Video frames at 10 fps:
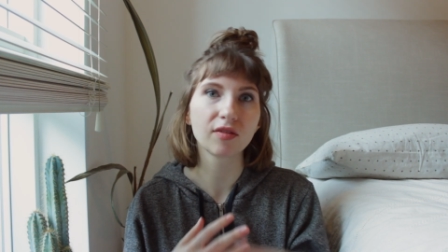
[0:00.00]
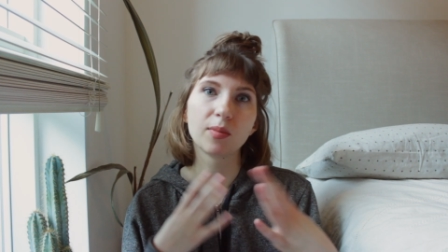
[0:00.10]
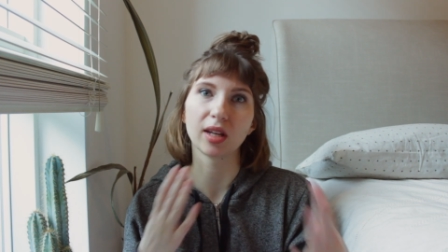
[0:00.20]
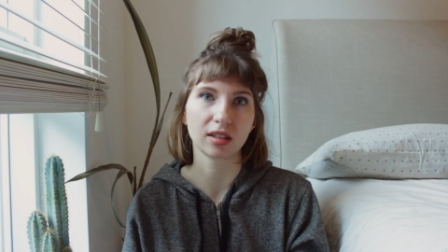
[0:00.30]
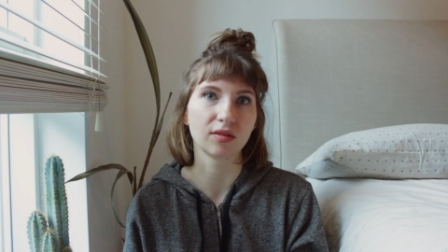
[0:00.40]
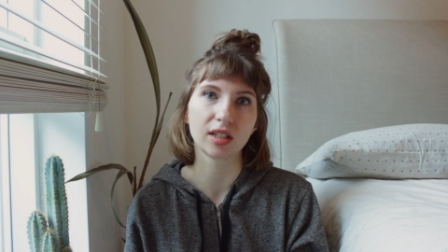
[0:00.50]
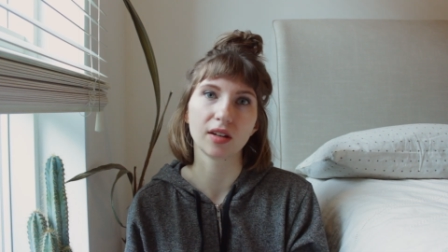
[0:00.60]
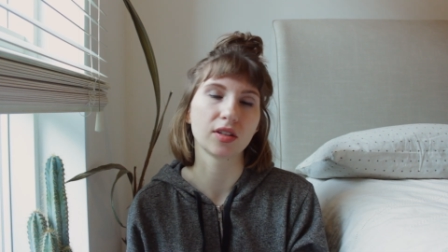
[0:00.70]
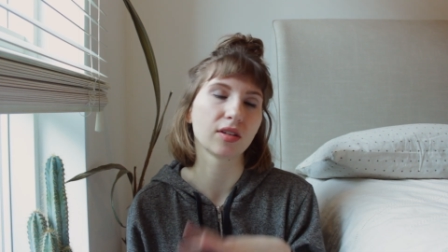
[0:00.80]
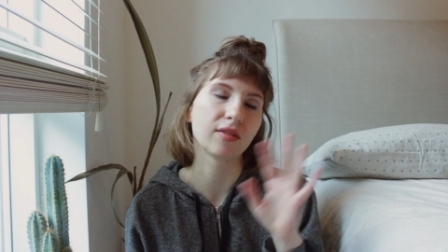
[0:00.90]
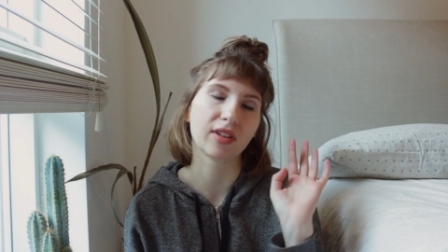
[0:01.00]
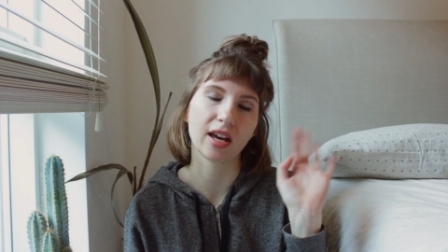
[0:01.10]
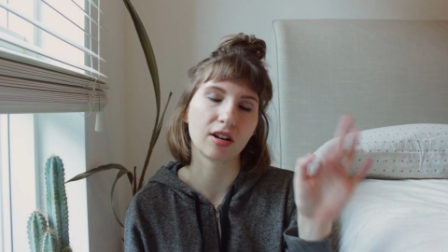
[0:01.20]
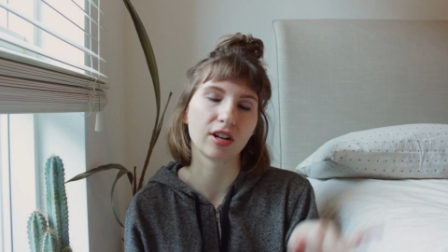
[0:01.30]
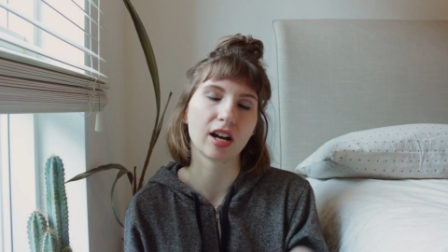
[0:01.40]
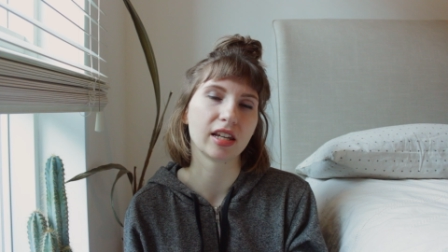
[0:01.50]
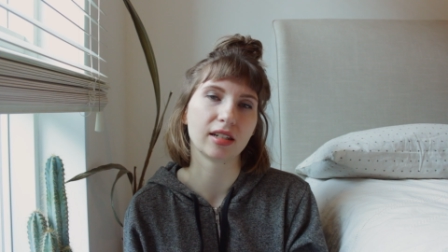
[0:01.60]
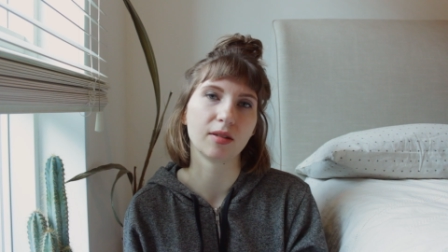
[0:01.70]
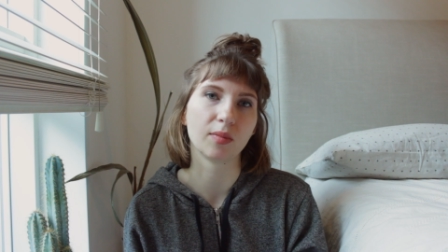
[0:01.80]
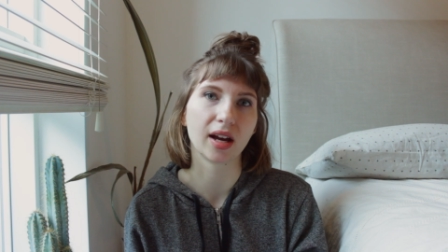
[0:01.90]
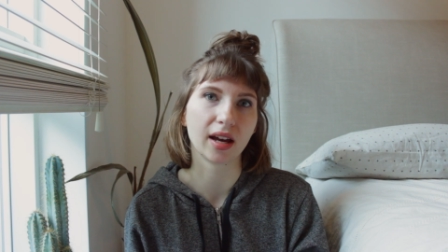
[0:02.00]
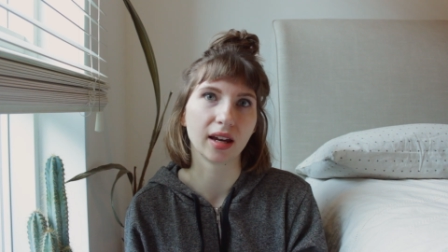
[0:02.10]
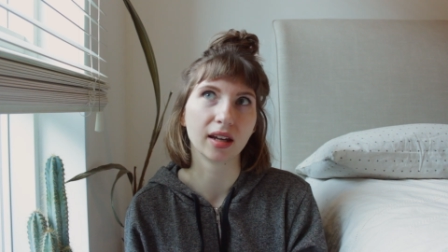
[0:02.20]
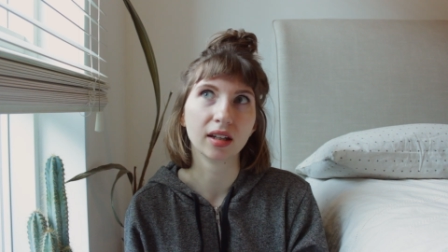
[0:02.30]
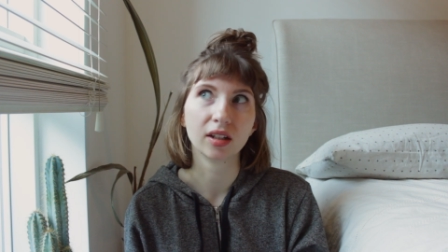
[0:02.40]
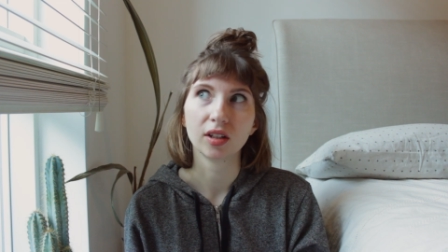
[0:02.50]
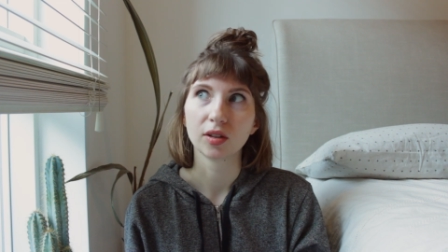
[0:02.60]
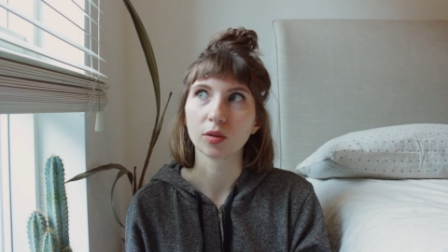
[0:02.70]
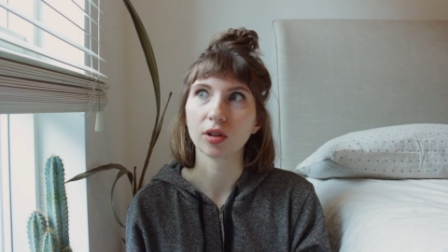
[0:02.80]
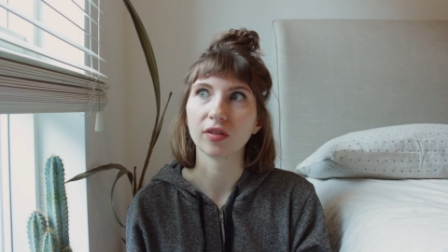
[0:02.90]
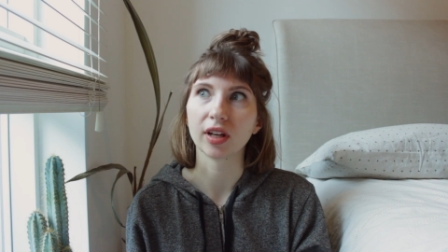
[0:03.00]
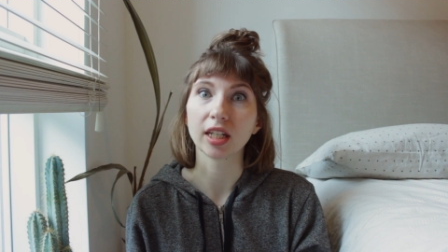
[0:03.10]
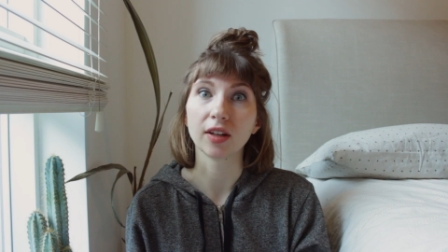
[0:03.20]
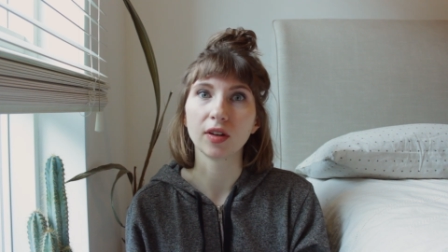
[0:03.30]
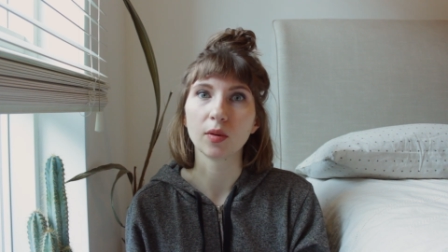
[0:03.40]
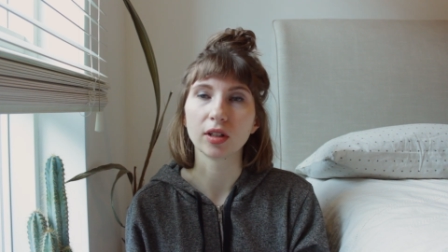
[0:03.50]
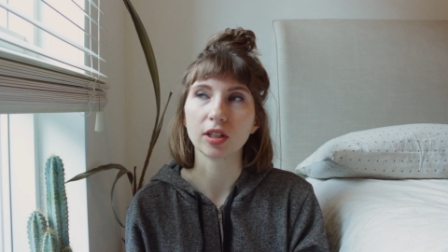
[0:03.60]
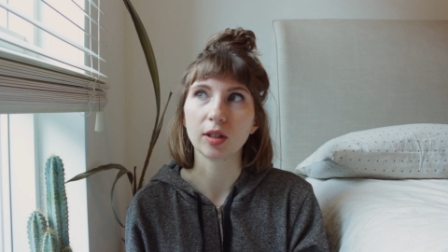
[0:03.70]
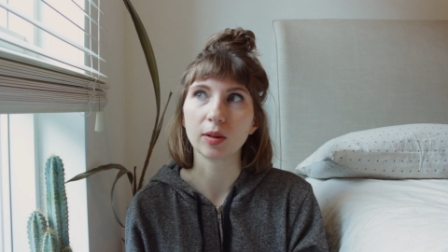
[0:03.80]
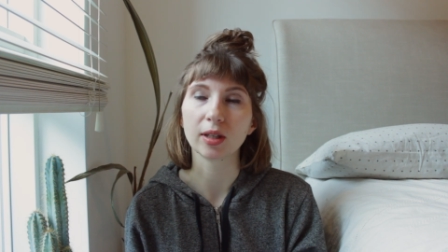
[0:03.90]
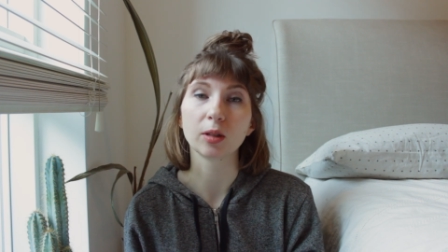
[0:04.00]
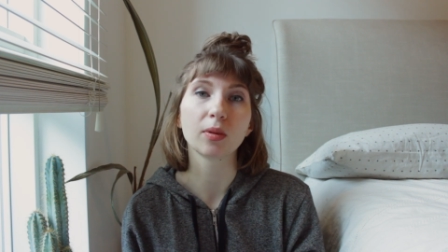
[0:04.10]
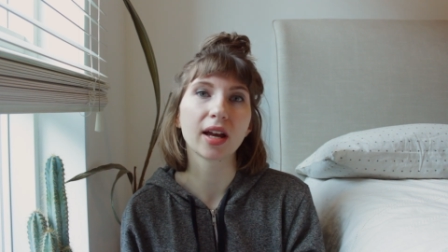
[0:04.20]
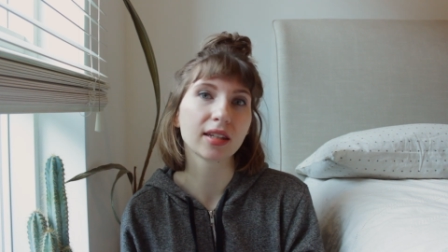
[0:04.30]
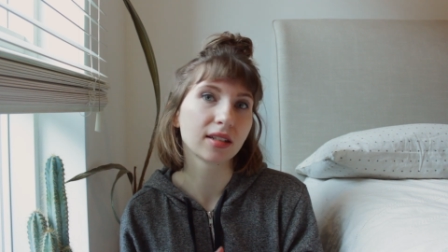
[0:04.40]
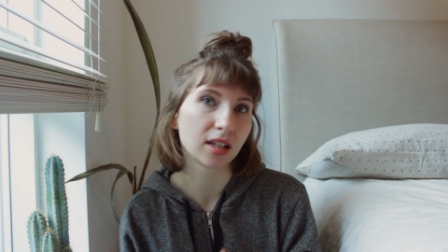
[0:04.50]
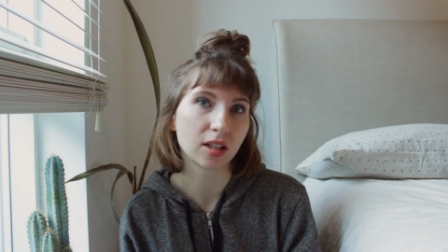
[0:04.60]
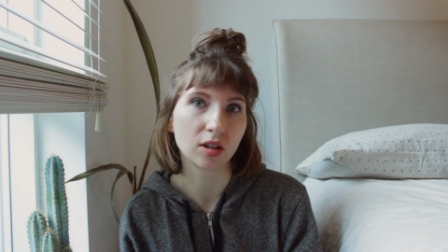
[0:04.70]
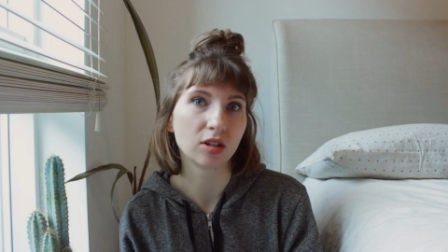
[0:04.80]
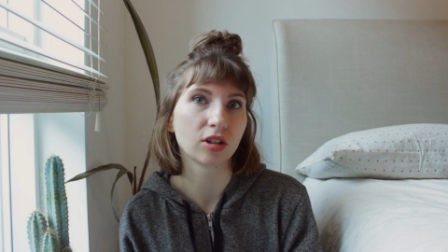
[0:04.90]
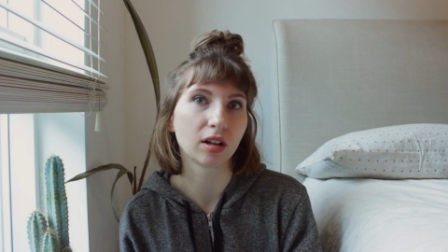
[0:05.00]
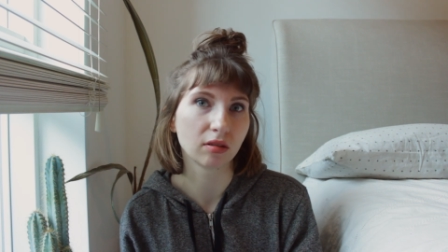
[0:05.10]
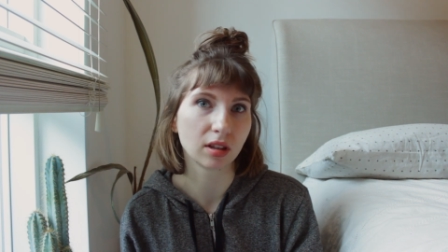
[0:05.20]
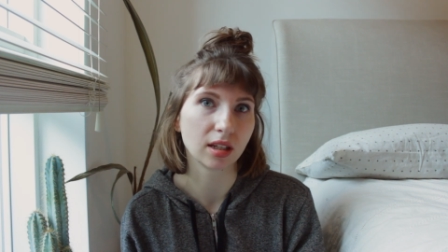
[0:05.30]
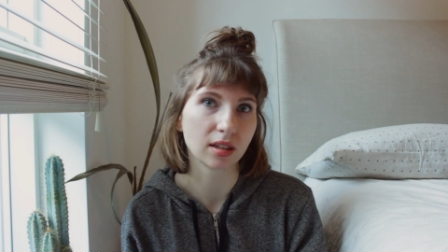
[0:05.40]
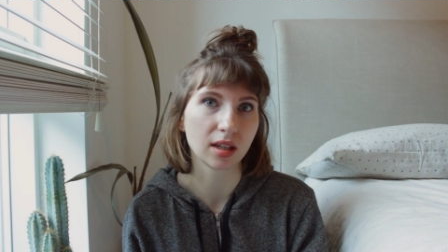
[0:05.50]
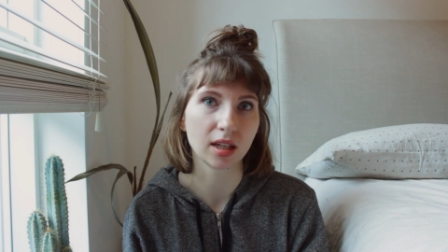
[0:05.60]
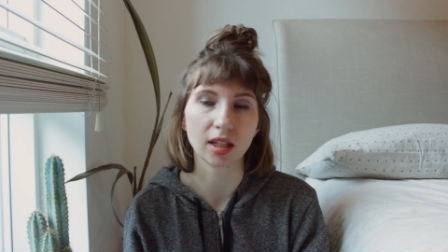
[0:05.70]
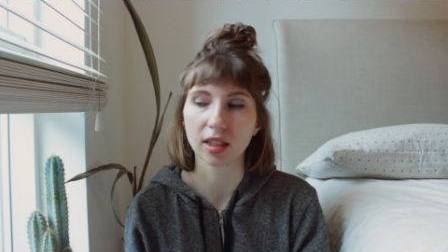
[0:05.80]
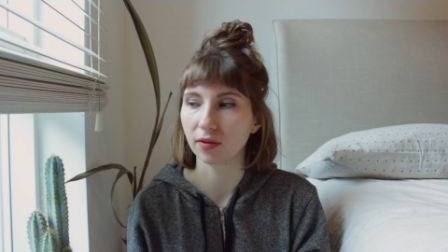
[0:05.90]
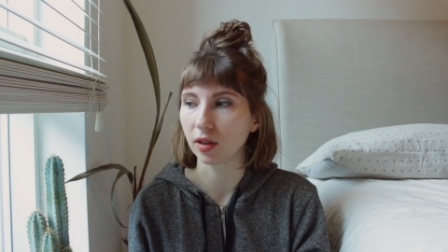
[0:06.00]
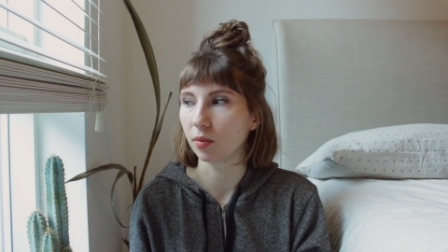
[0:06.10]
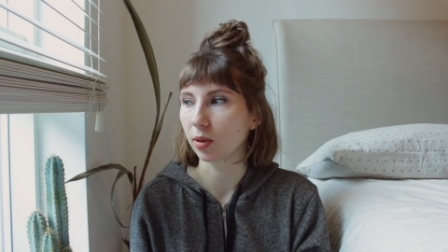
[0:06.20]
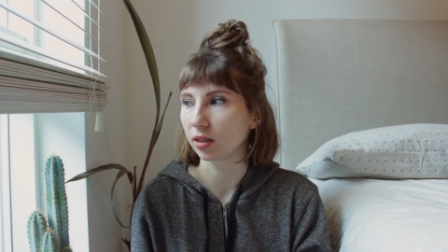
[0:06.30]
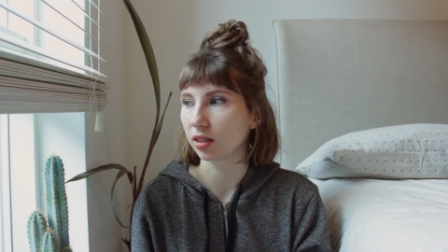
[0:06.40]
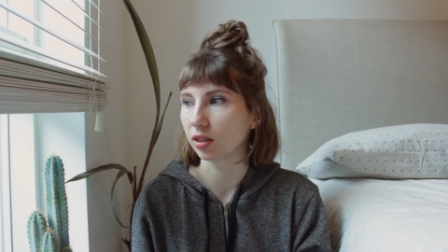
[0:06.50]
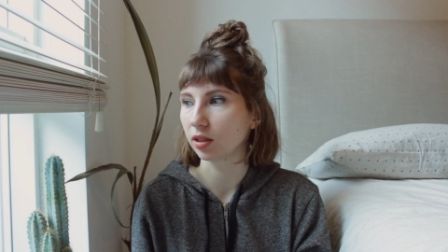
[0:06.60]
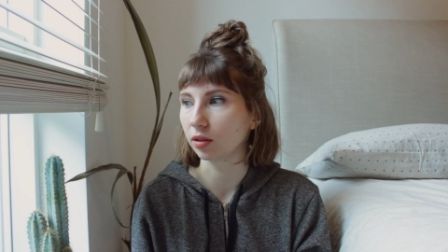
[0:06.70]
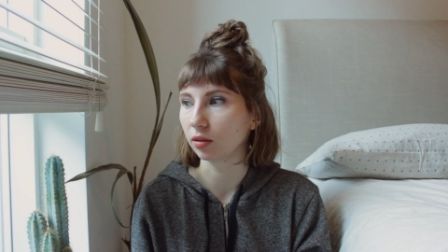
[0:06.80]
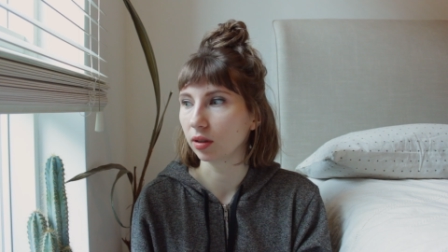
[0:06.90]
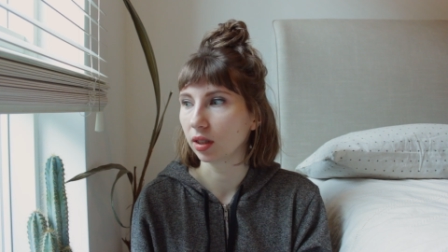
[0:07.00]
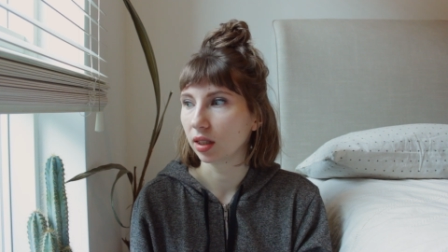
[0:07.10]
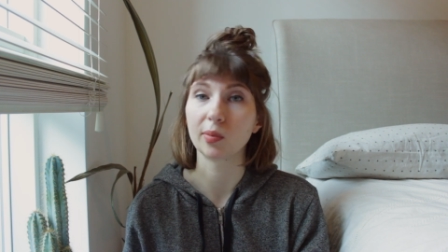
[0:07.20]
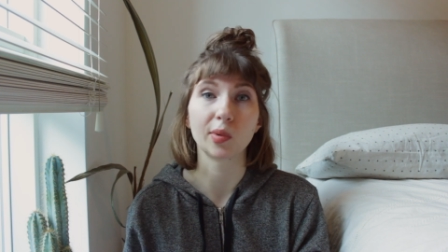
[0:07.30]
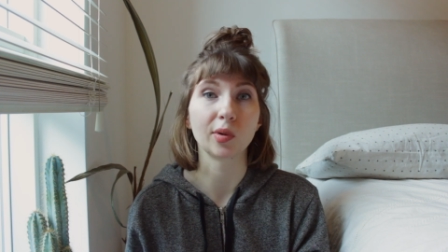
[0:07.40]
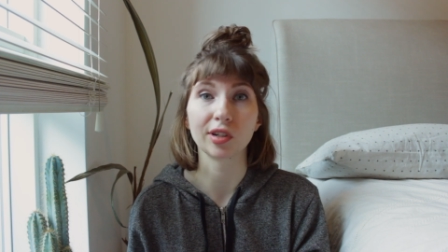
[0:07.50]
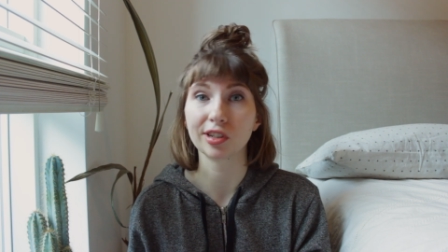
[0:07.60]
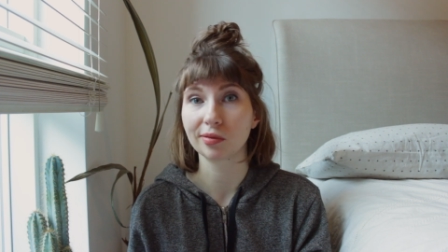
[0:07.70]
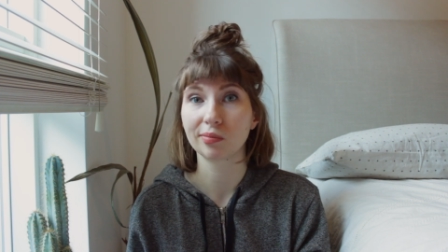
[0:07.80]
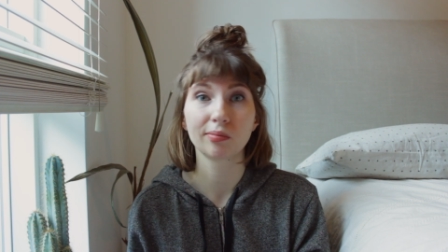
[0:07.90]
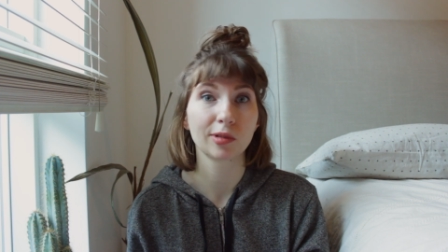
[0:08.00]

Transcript: They have a mix of stuff, so they've categorized it by sort of like, if you want to use this plastic, you can shop for these things. If you want to support